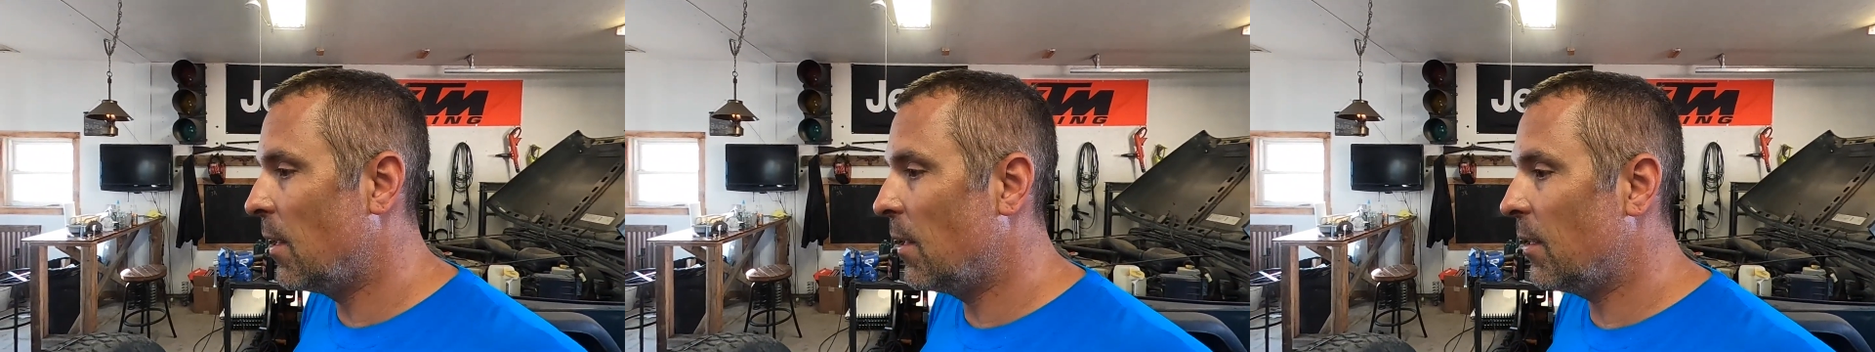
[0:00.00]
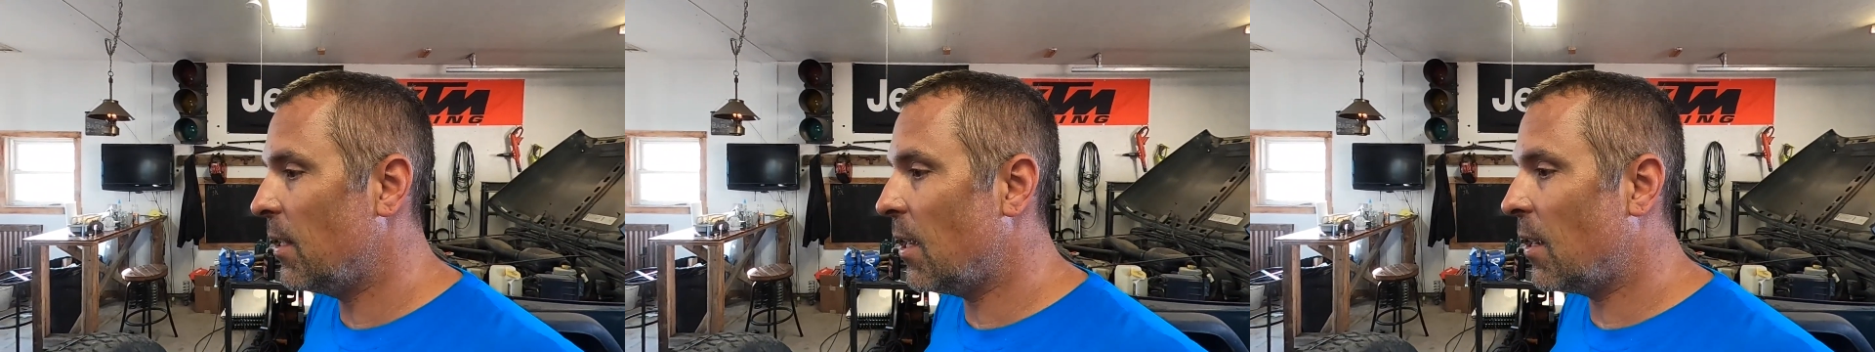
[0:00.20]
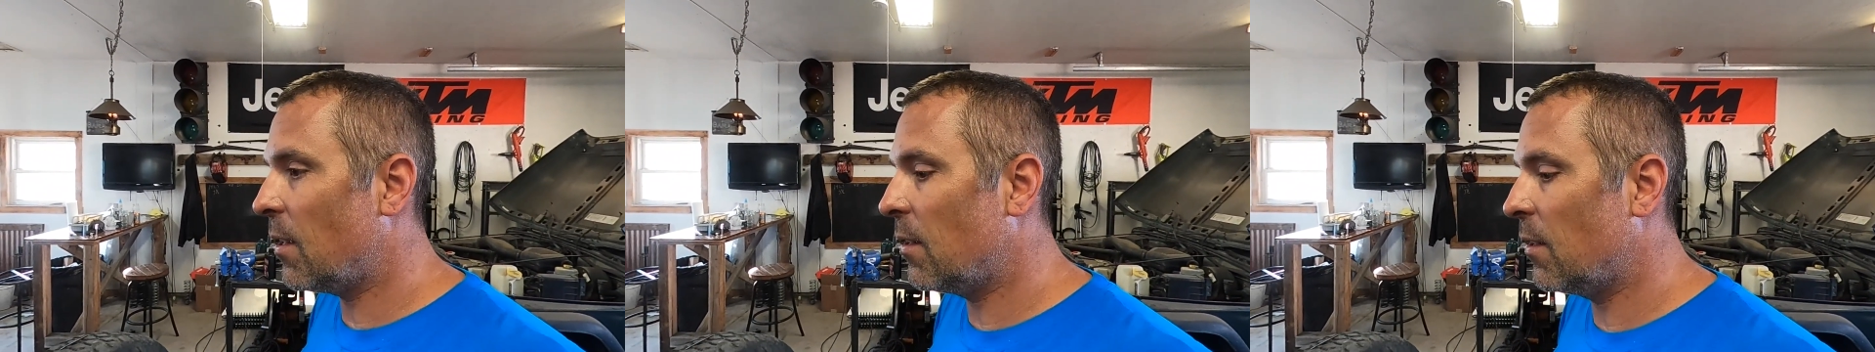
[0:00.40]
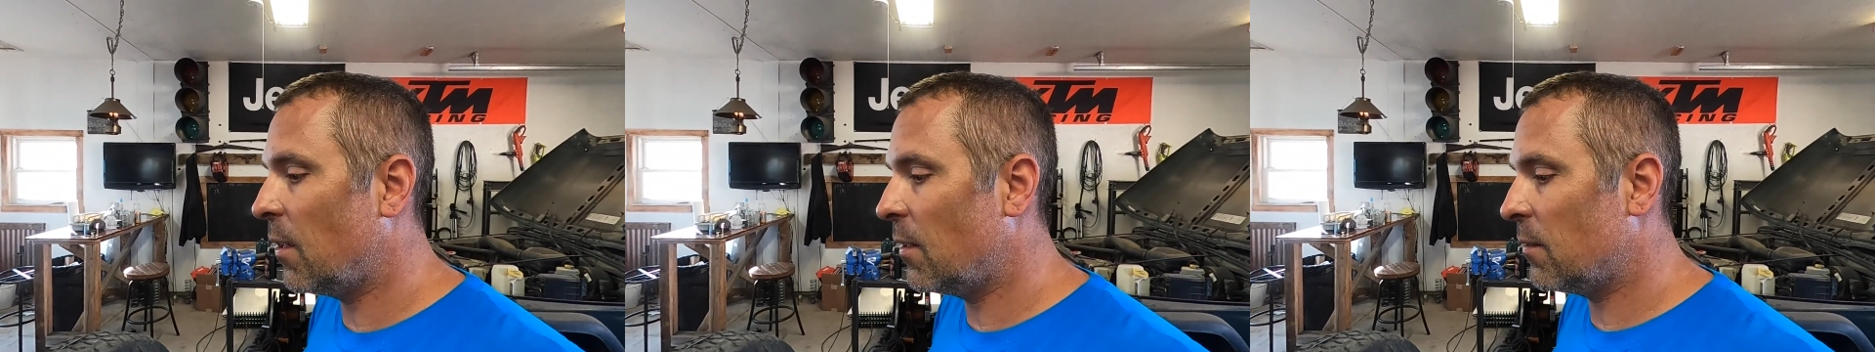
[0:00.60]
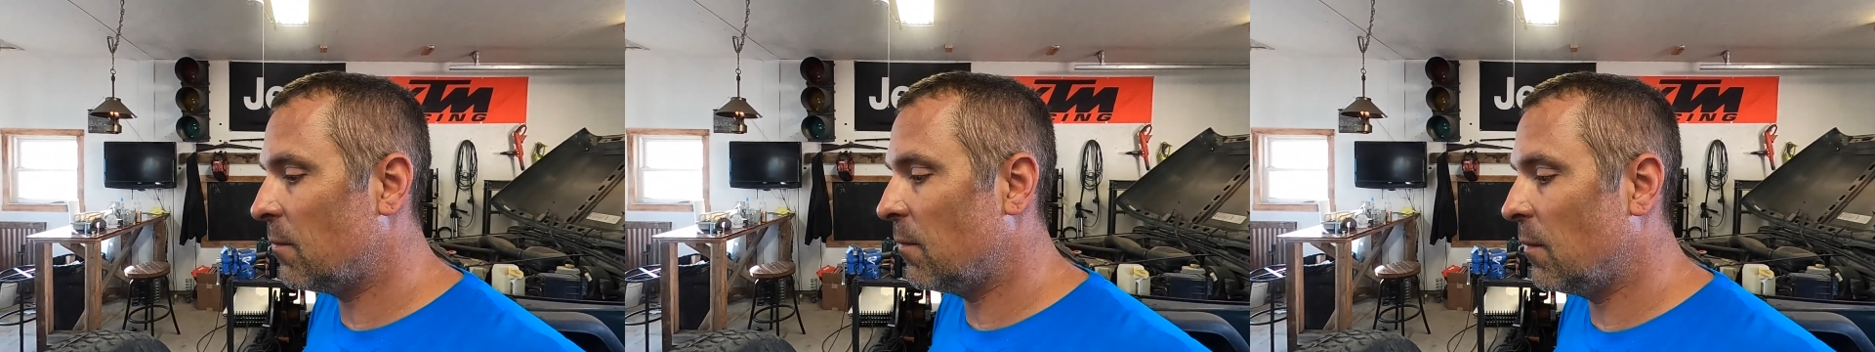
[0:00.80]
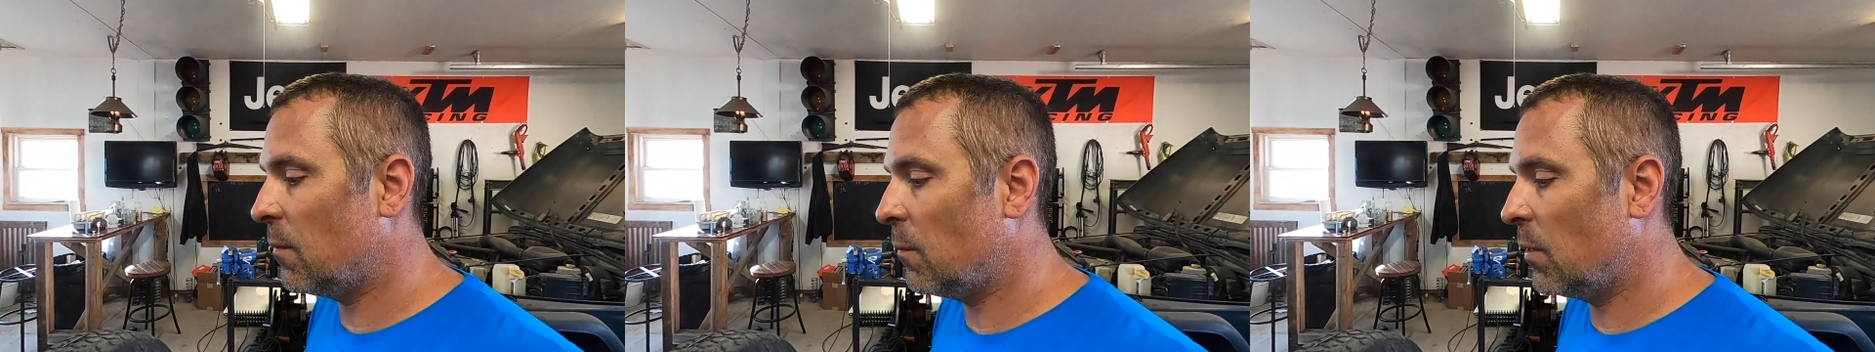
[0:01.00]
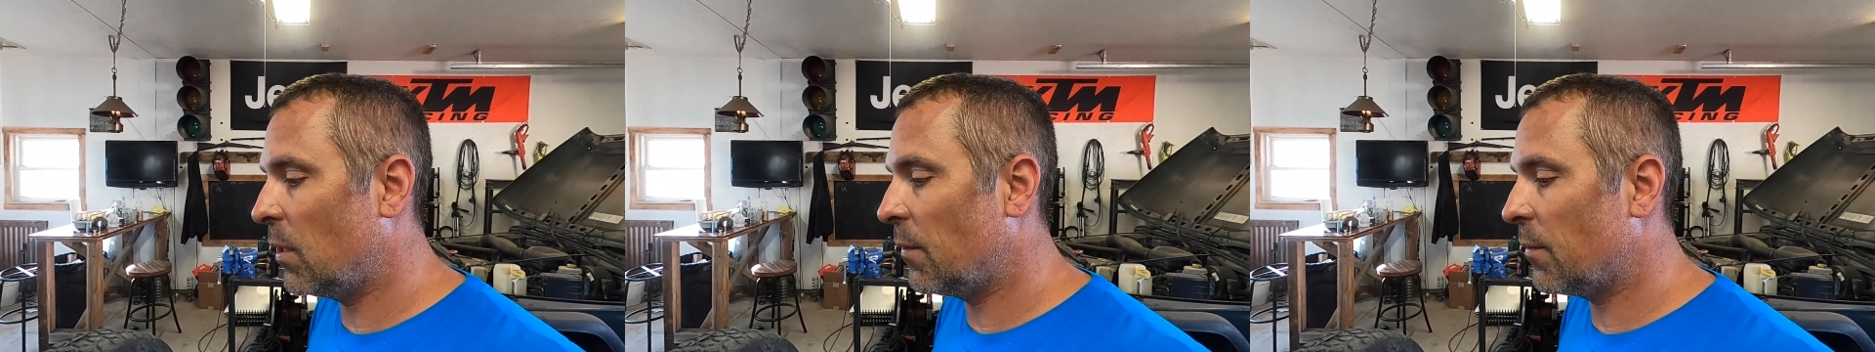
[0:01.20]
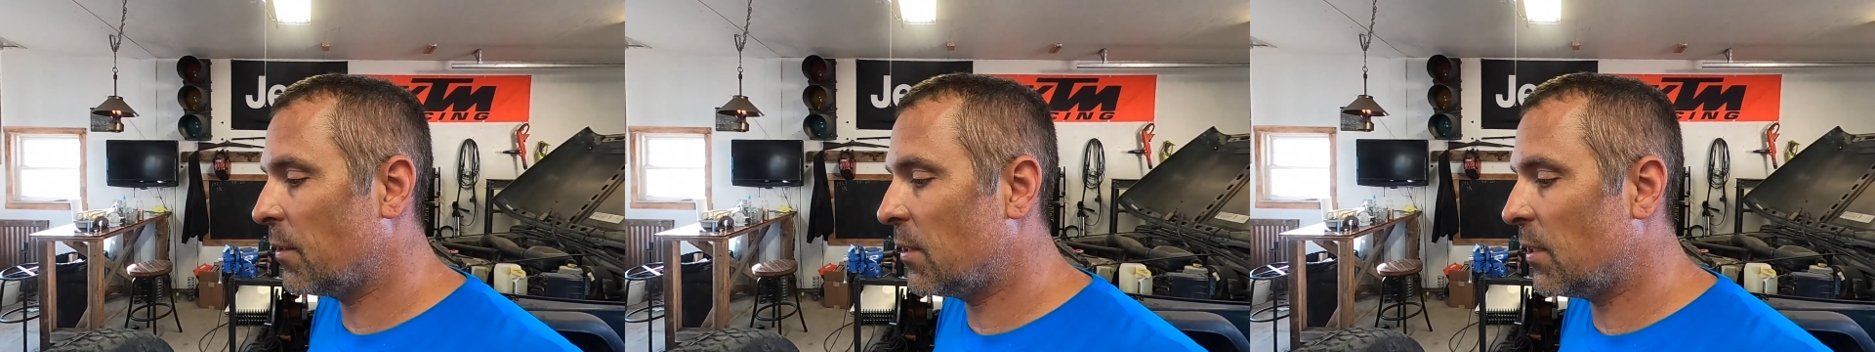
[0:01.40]
yeah,
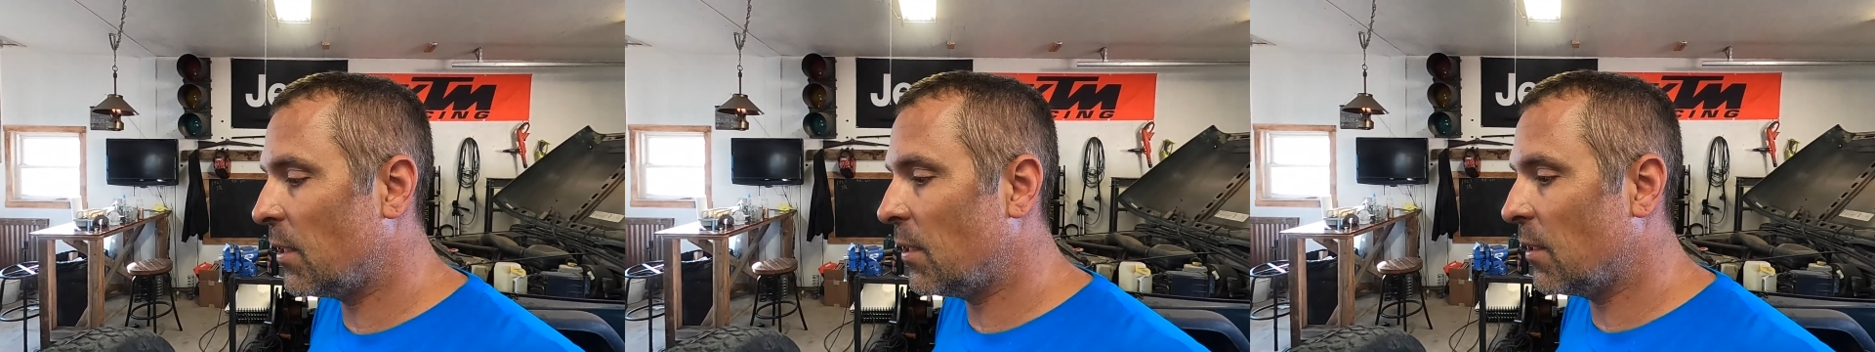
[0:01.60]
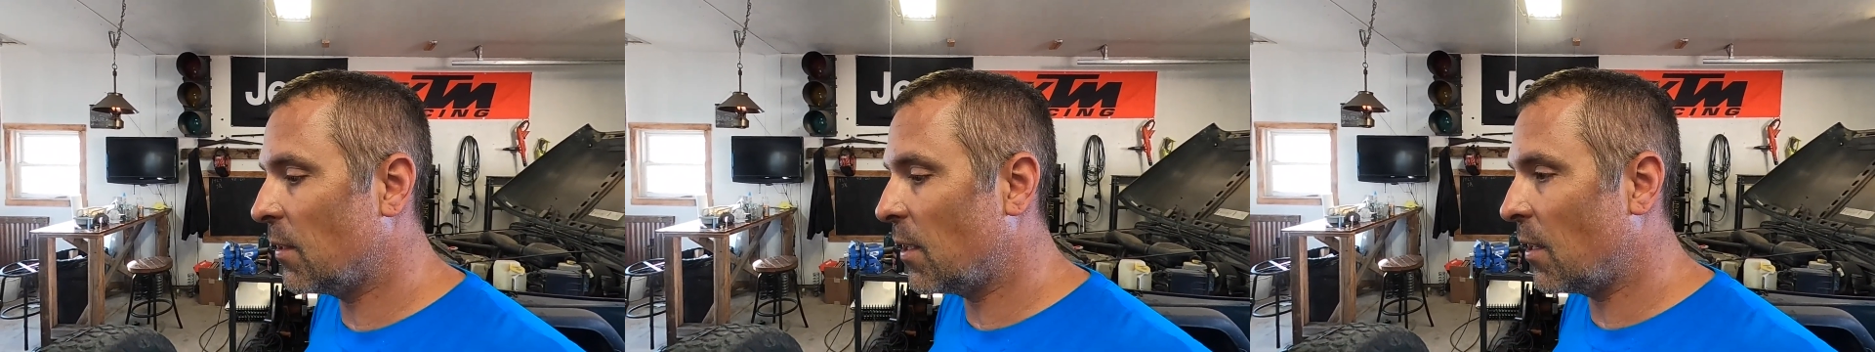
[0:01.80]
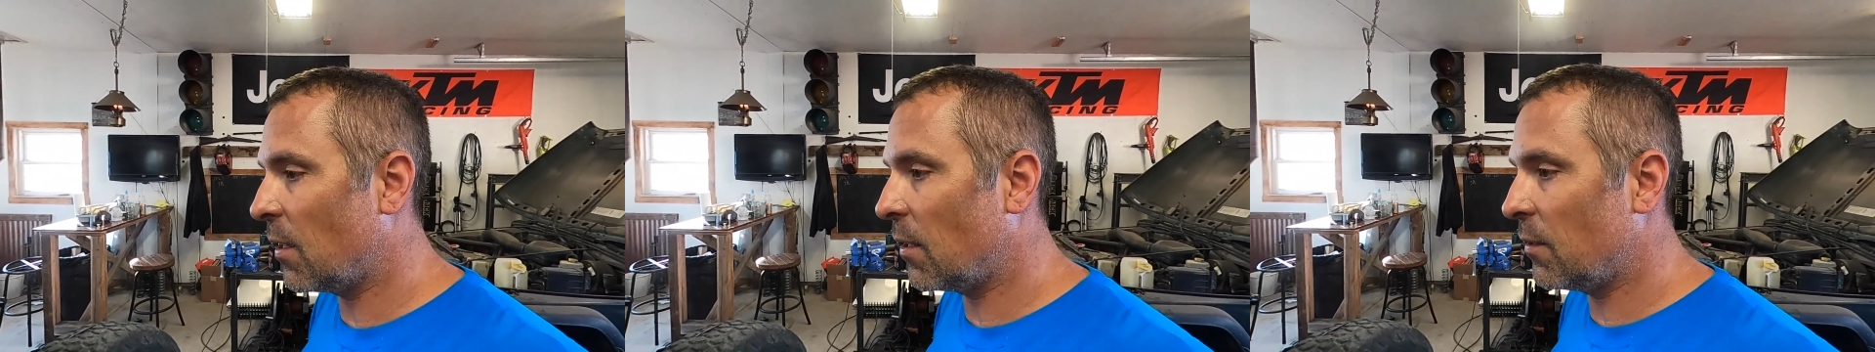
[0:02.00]
whenever setting that,